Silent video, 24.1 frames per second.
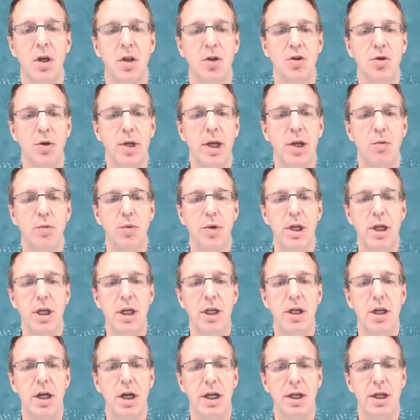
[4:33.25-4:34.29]
So again, we
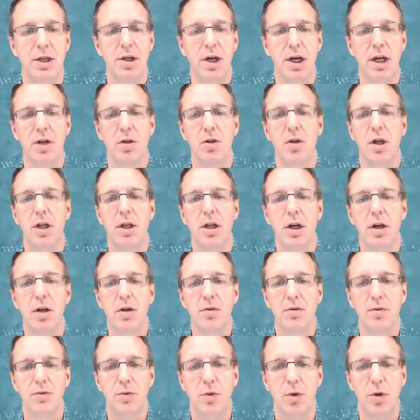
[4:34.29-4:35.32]
need a title on
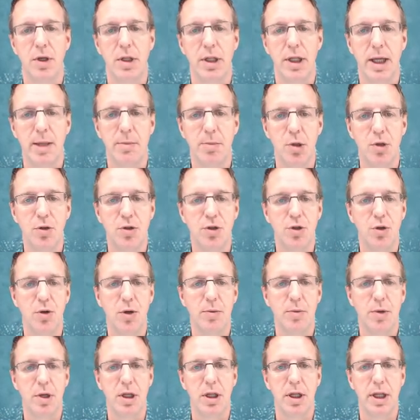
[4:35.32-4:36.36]
there, or a label, so
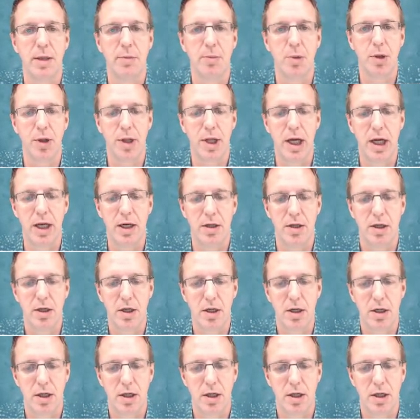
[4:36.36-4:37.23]
I'm going to label that